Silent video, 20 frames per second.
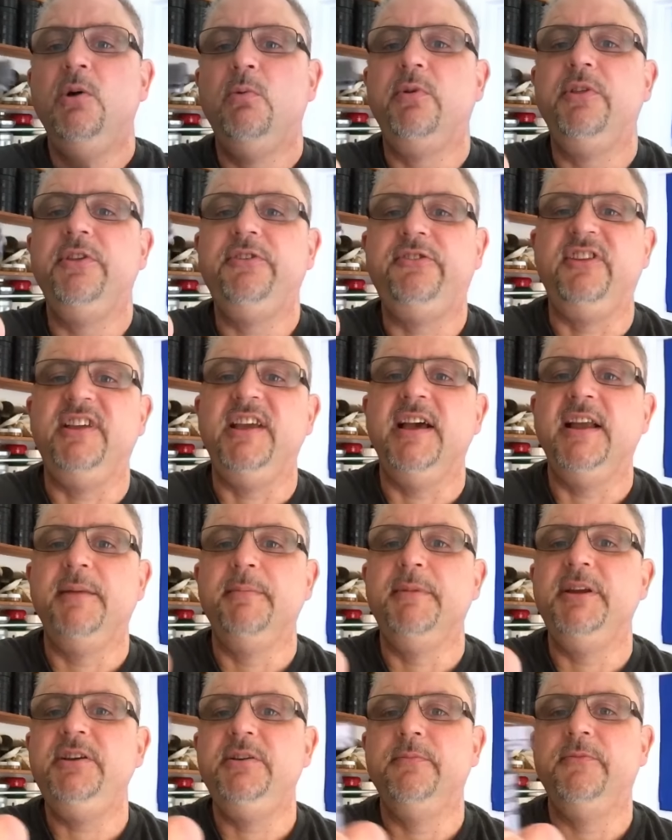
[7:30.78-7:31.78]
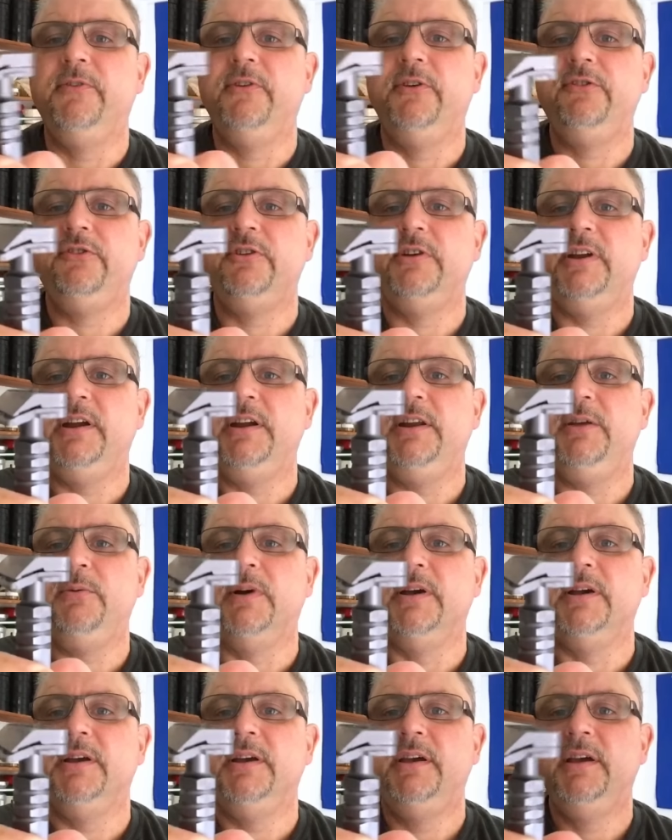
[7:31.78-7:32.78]
well this is the aluminium version
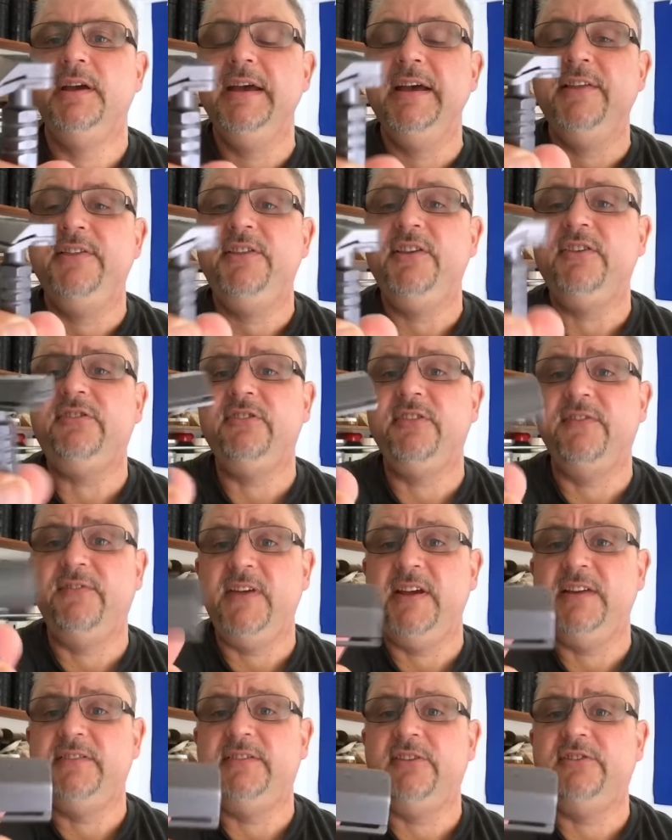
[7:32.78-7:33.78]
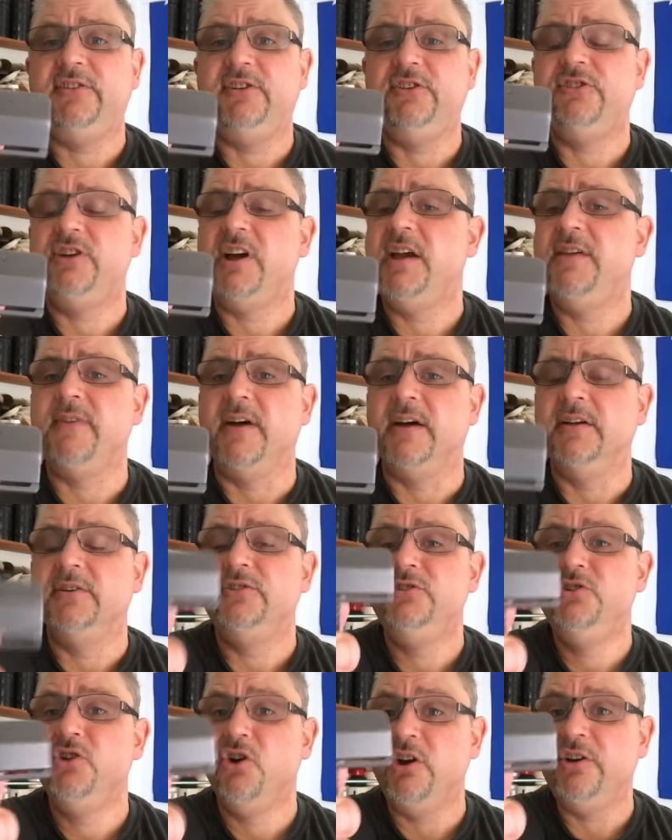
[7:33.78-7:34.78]
anyway. This is a fantastic shaver,
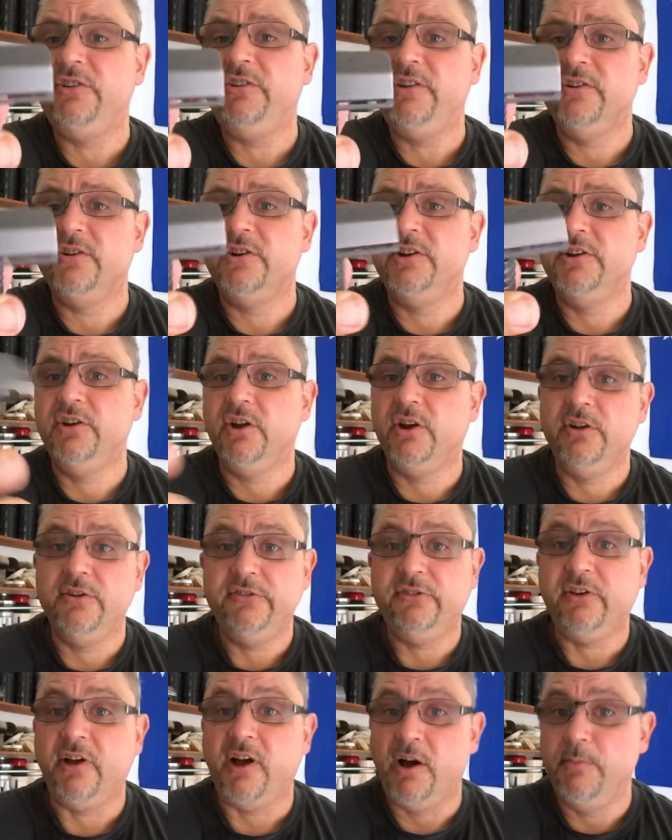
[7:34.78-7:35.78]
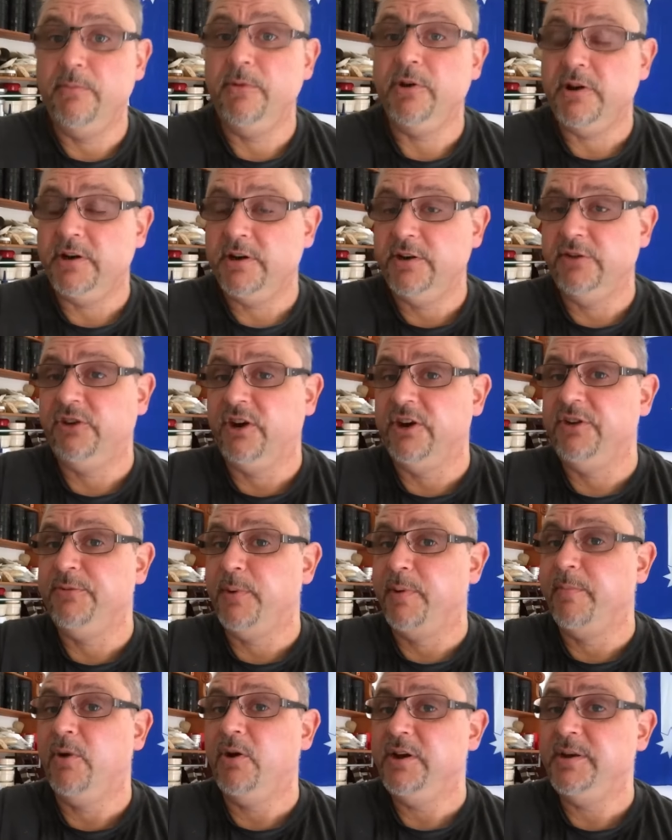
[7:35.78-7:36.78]
$99, I'm not going to change
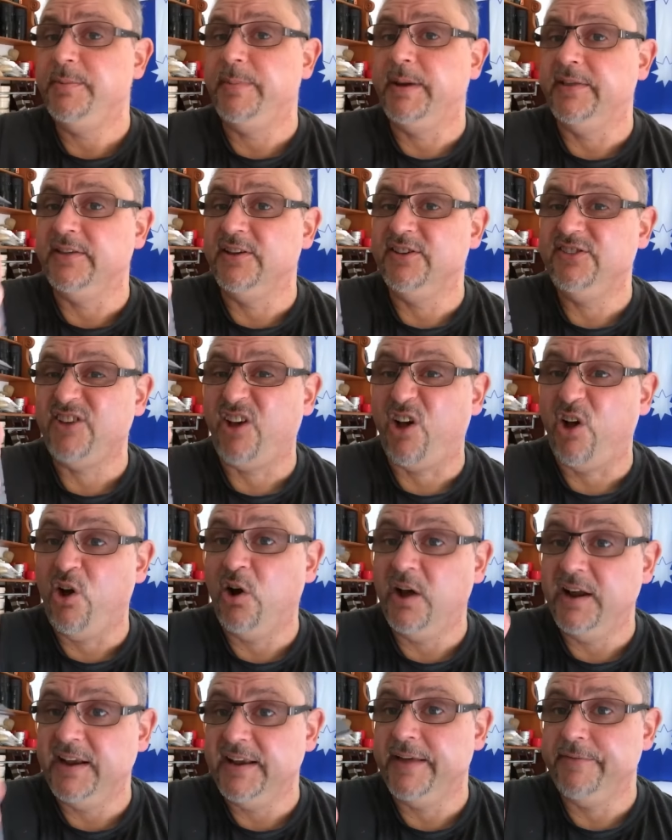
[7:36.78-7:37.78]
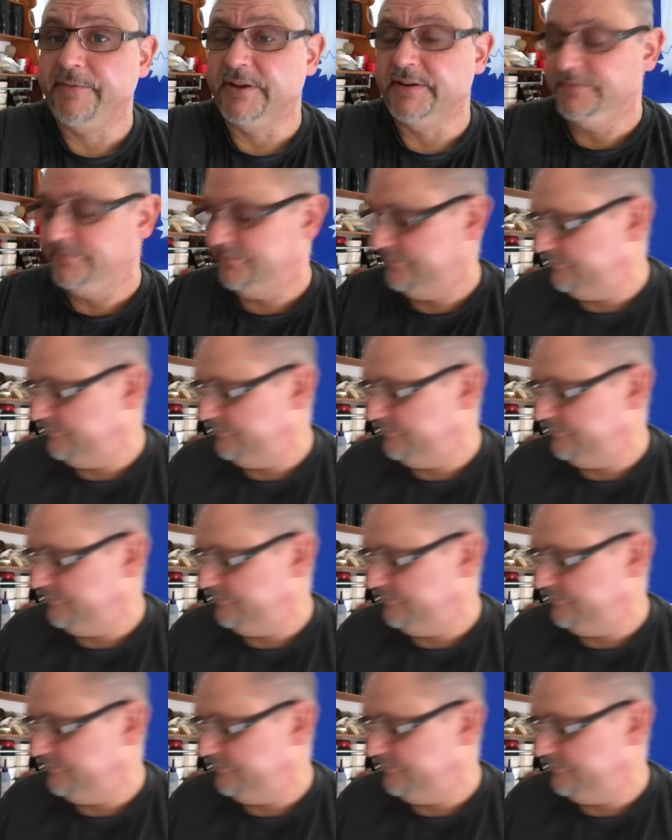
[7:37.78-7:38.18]
my mind about this, I love it.